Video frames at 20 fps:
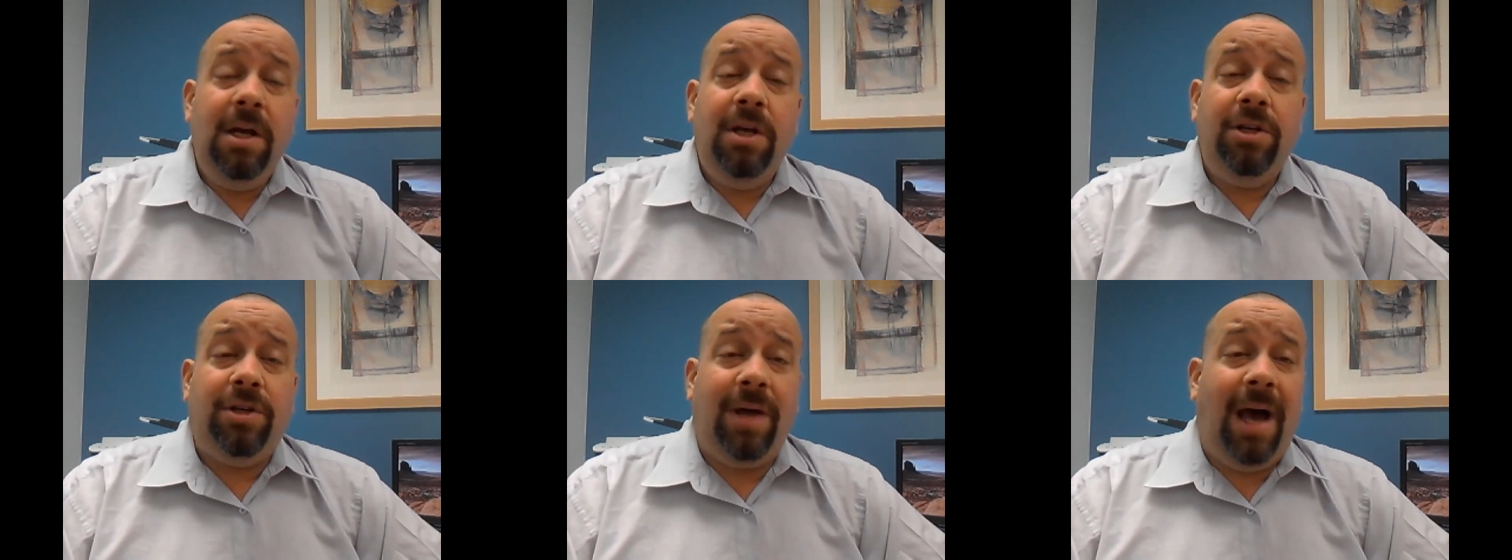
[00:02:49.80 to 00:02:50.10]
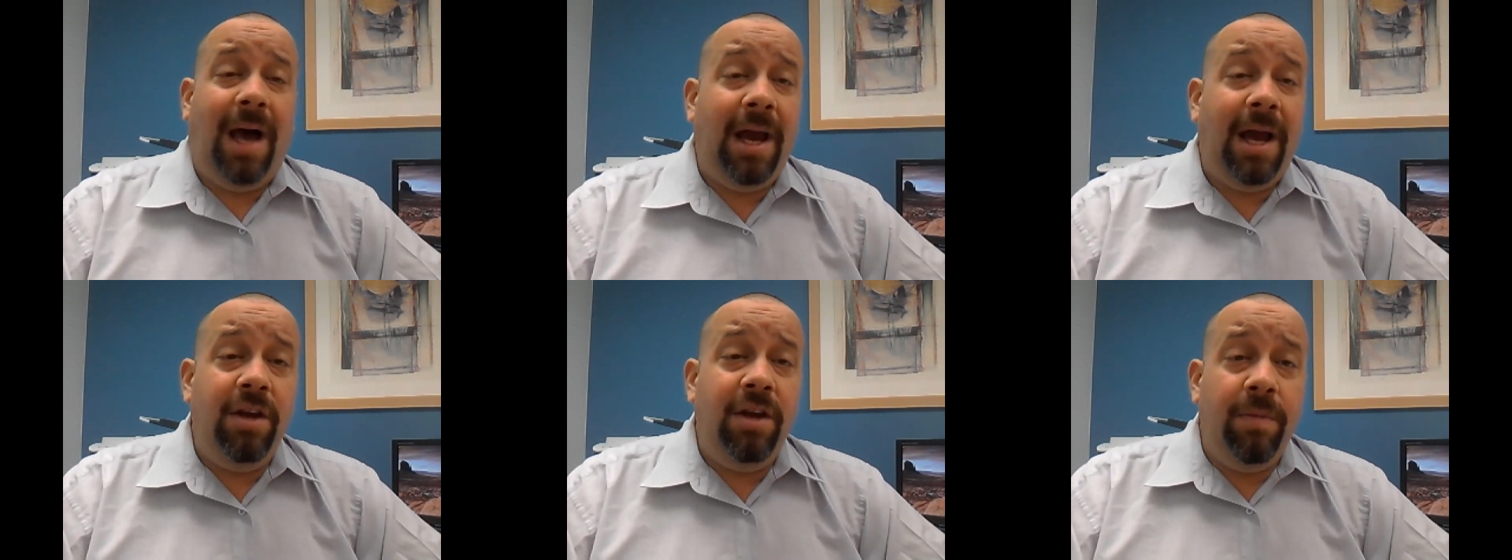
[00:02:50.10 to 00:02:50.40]
So
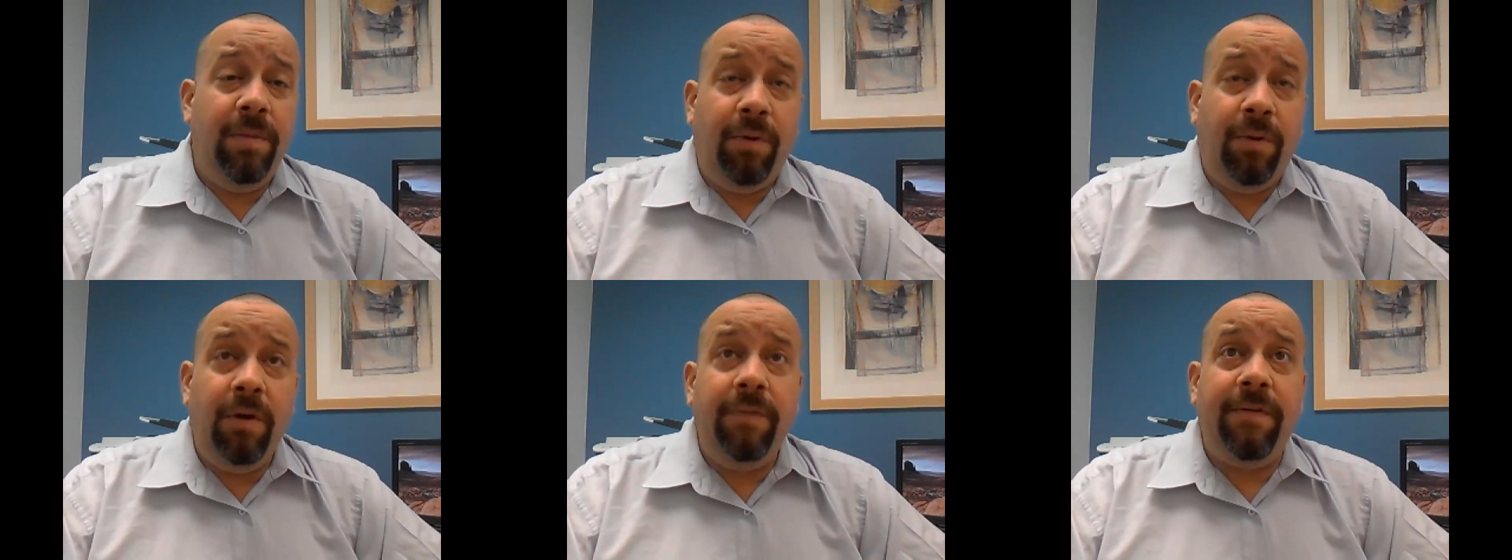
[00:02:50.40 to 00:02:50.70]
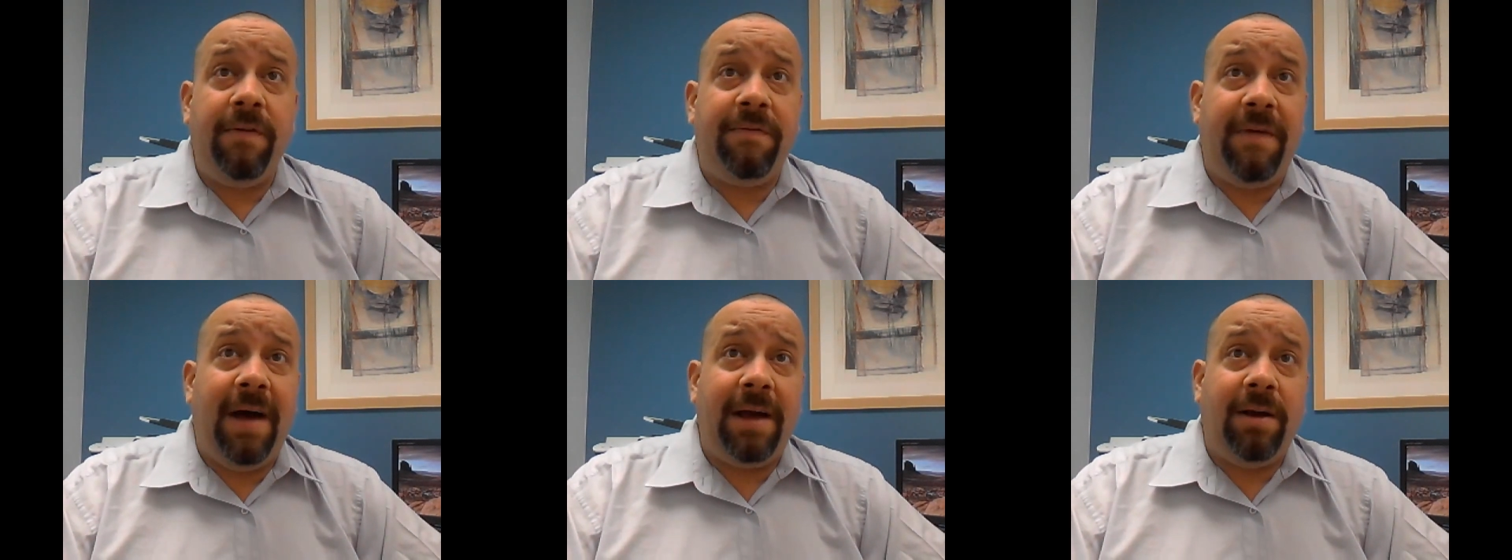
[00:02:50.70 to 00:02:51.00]
how do you improve
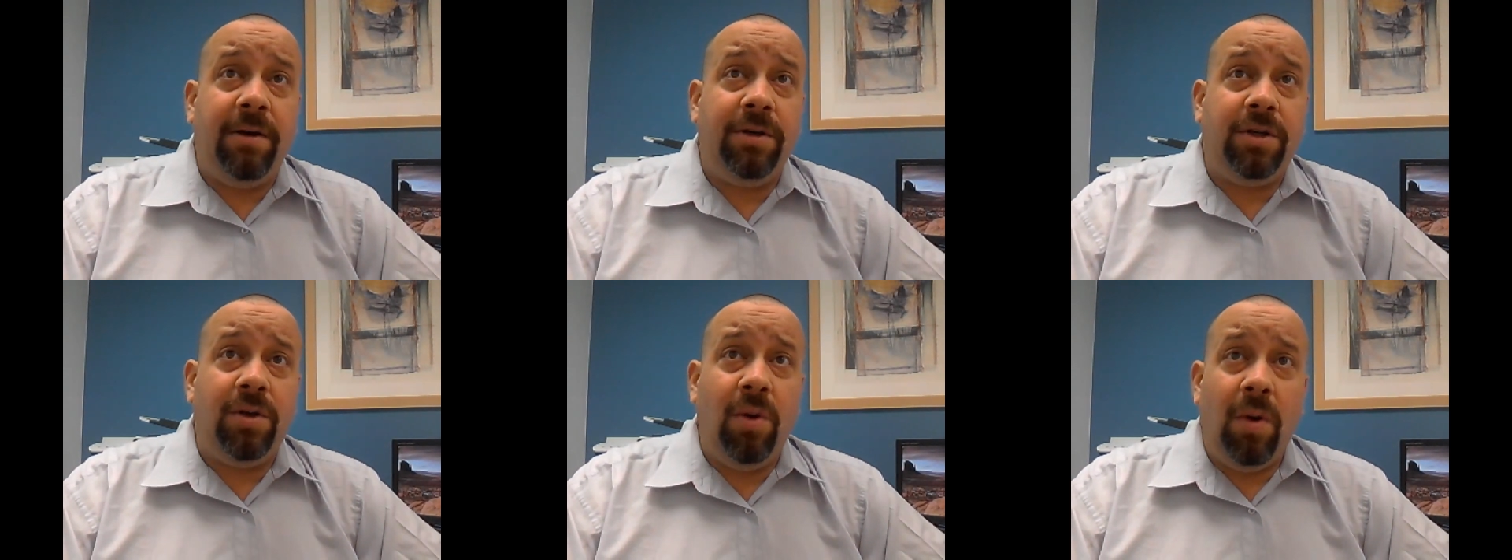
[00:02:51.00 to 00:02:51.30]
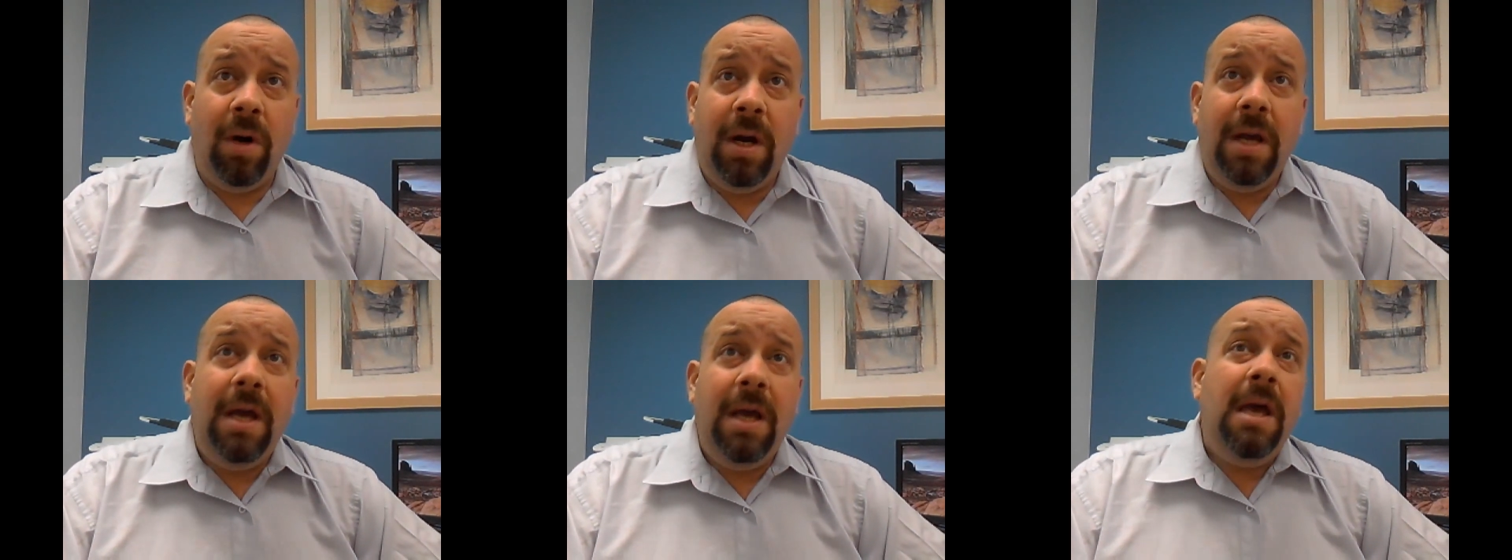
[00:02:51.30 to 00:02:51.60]
your FICO
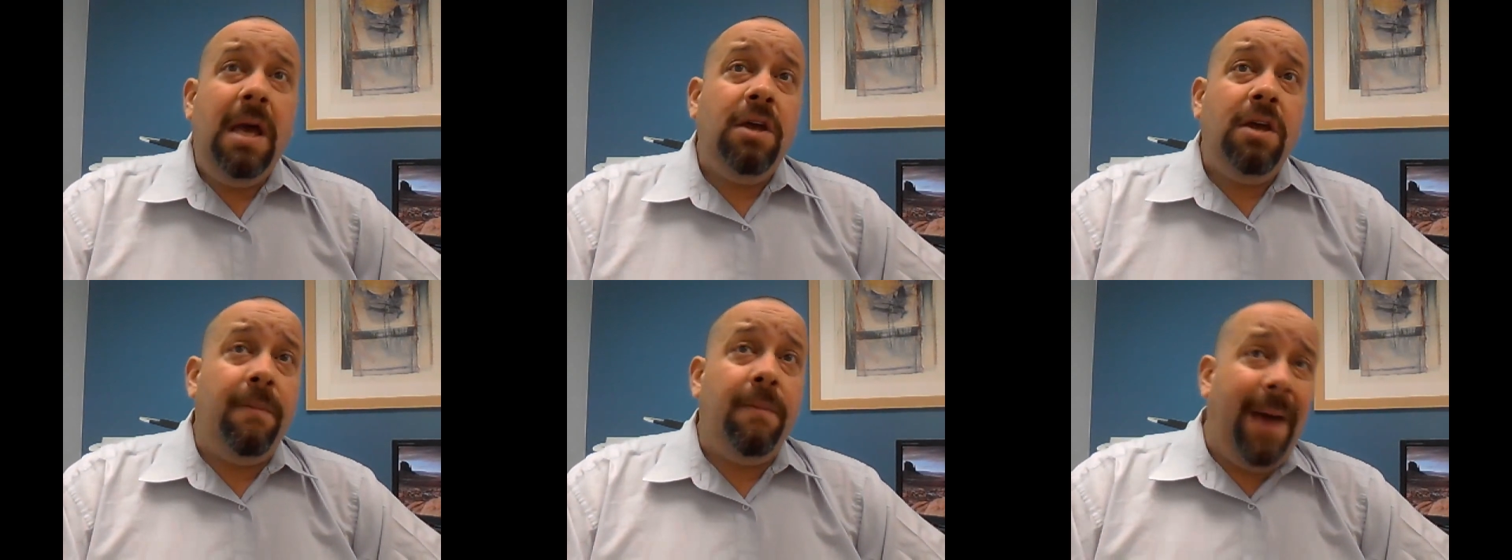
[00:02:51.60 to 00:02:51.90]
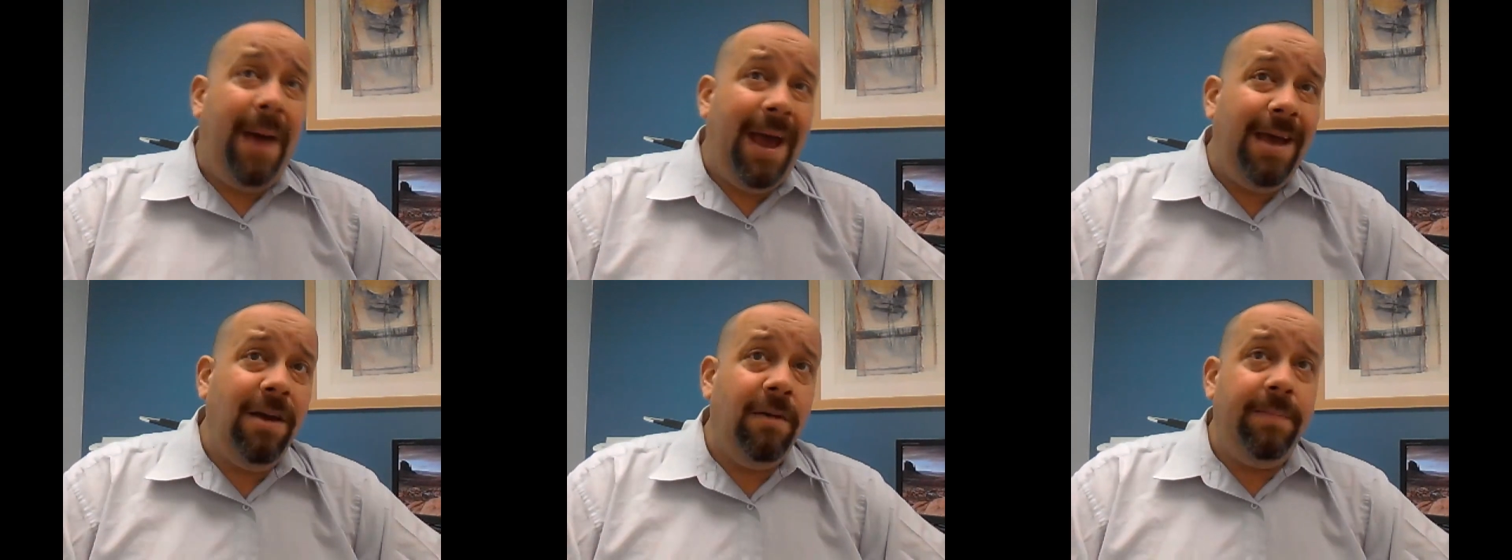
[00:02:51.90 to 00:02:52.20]
score? You
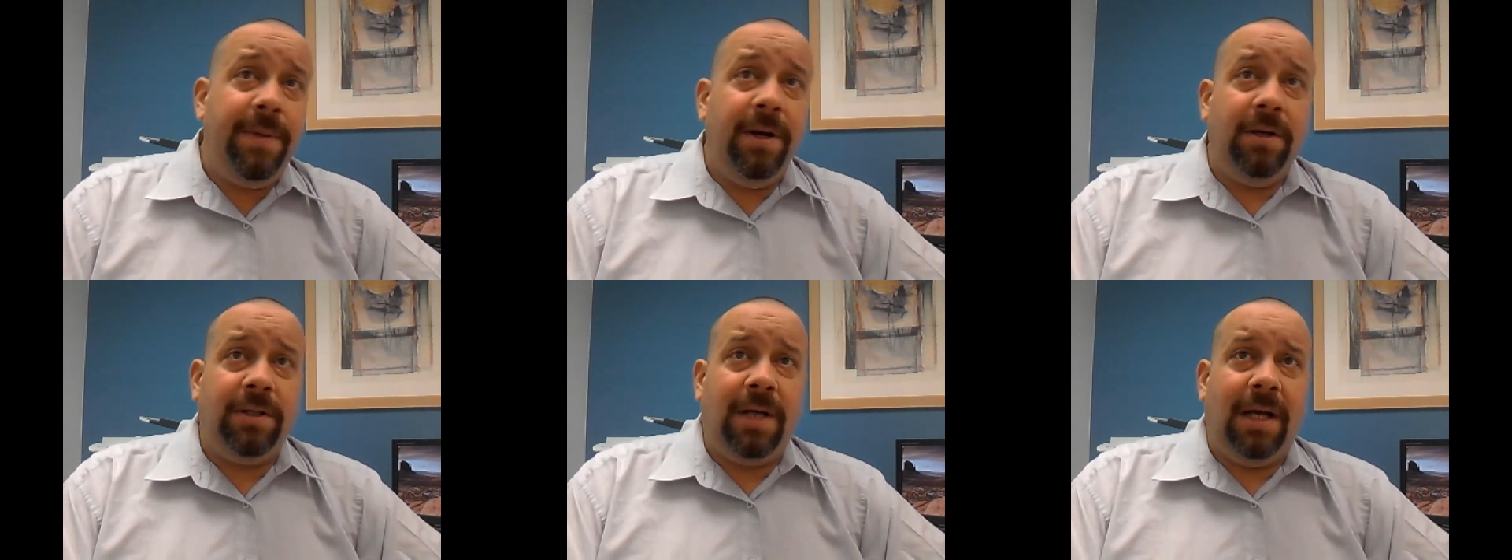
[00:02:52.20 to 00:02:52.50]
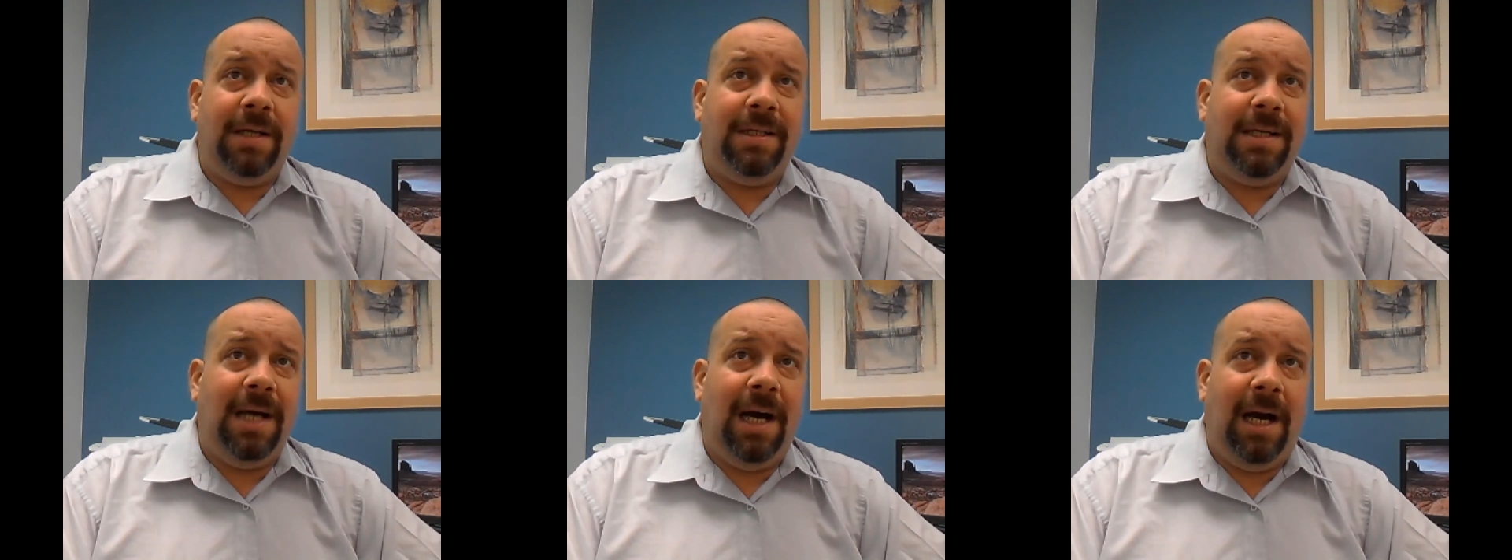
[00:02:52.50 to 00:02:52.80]
pay your bills
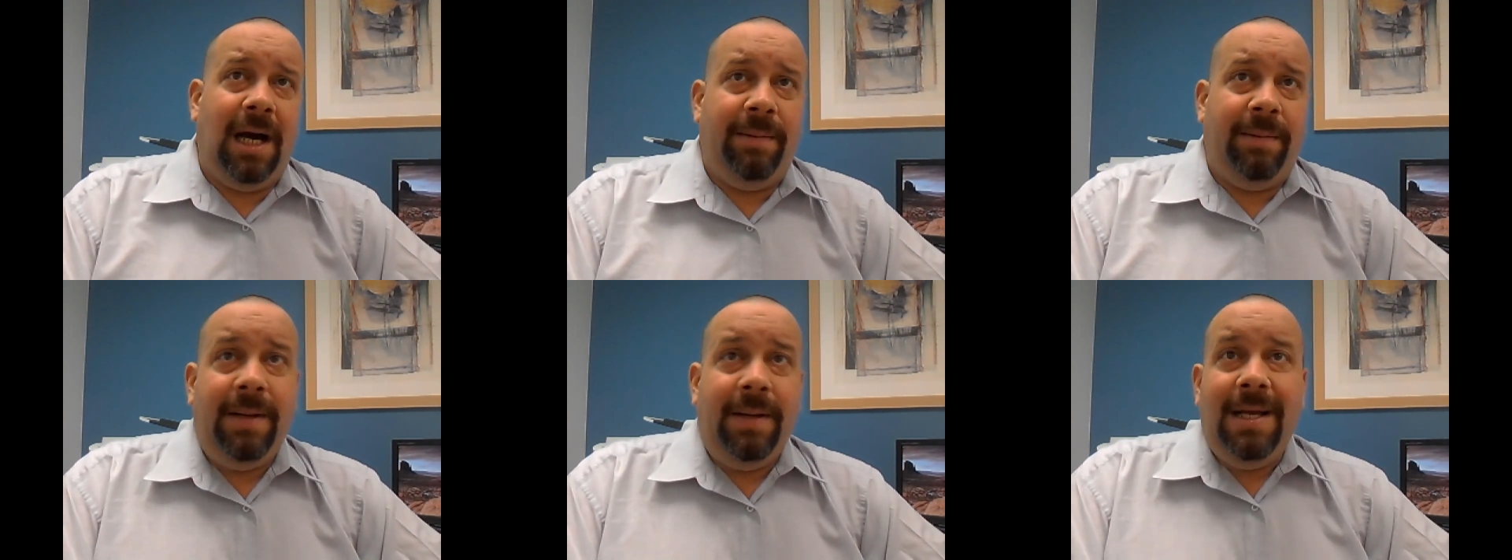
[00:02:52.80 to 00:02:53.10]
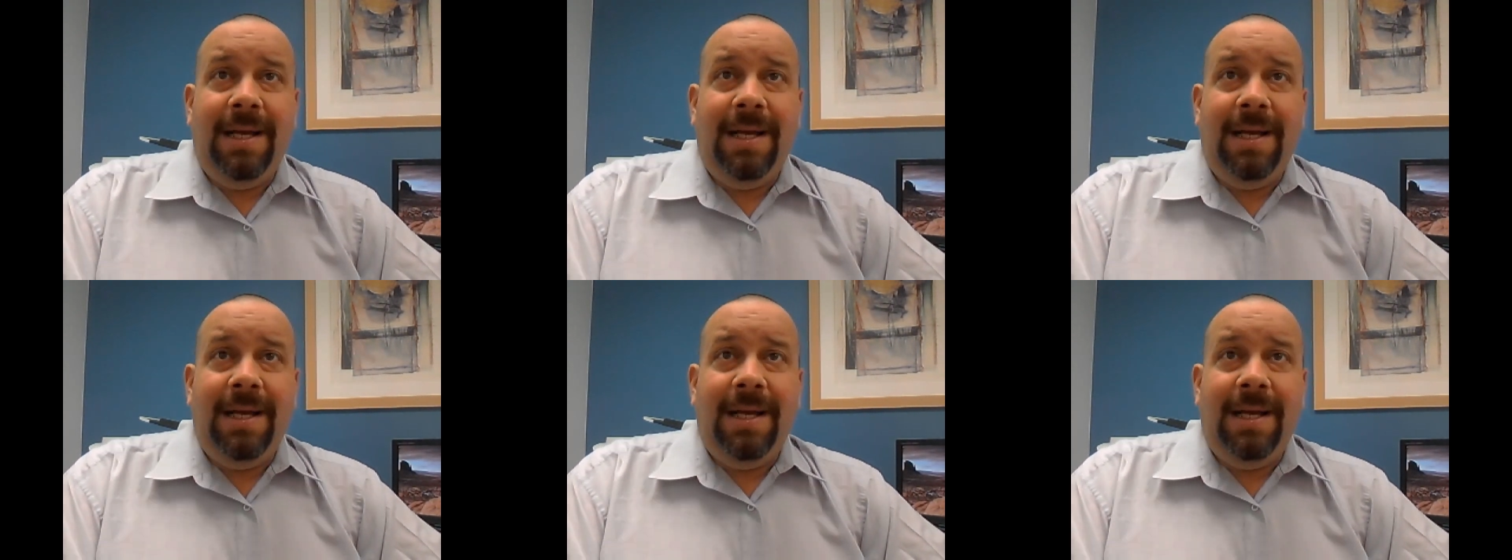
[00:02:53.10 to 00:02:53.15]
on time.